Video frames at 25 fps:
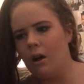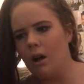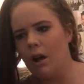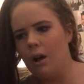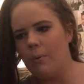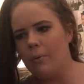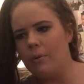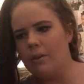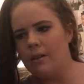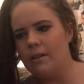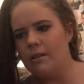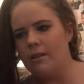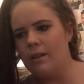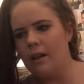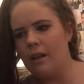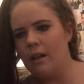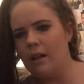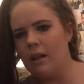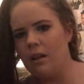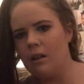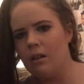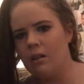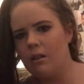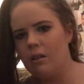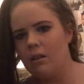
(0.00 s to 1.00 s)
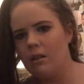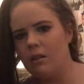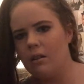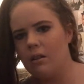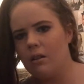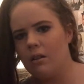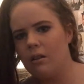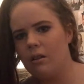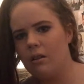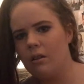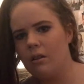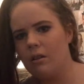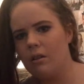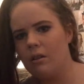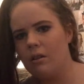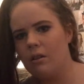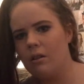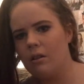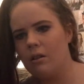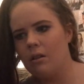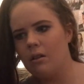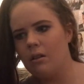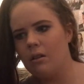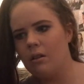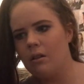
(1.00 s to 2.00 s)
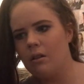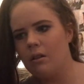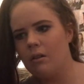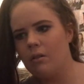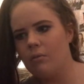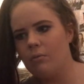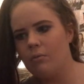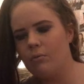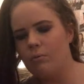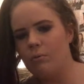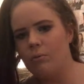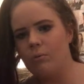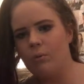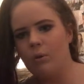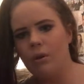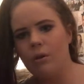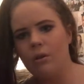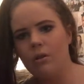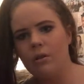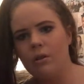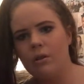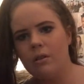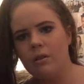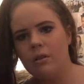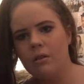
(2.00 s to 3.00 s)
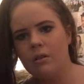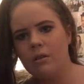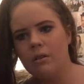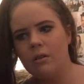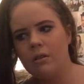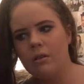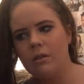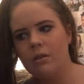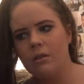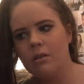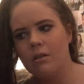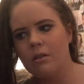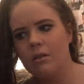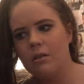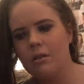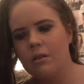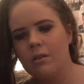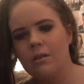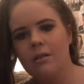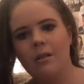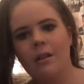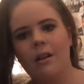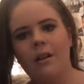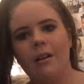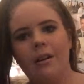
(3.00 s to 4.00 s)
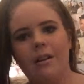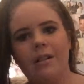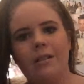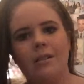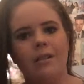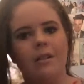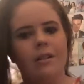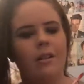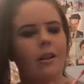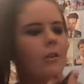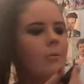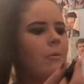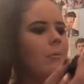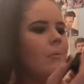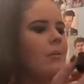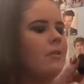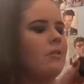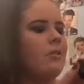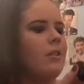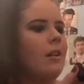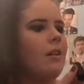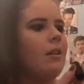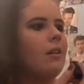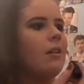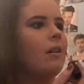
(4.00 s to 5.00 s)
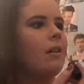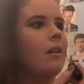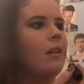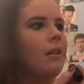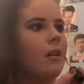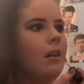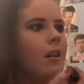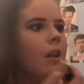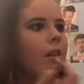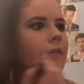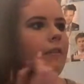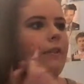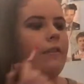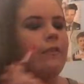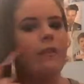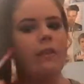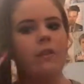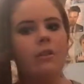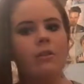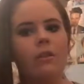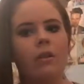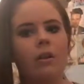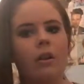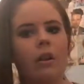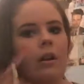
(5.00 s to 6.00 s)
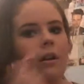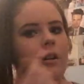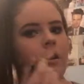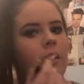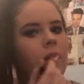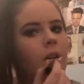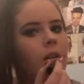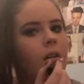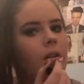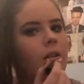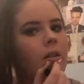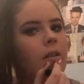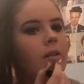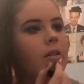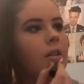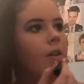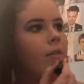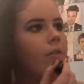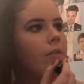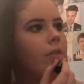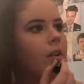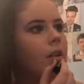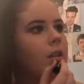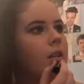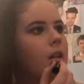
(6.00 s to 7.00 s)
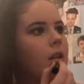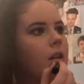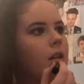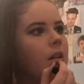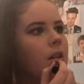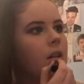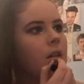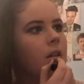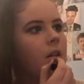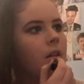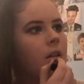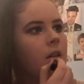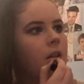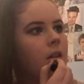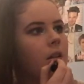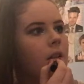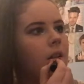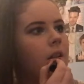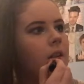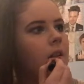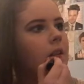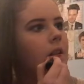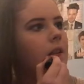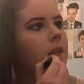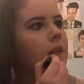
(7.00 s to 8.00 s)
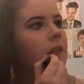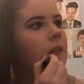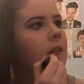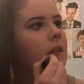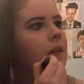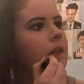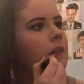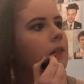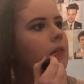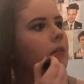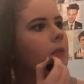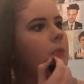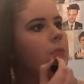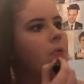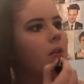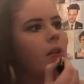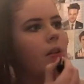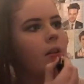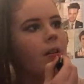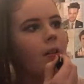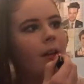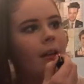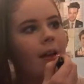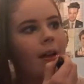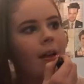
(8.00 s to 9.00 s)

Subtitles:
I want to say, rock. I actually can't remember the shade. If I find it online, I'll definitely tell you in the description.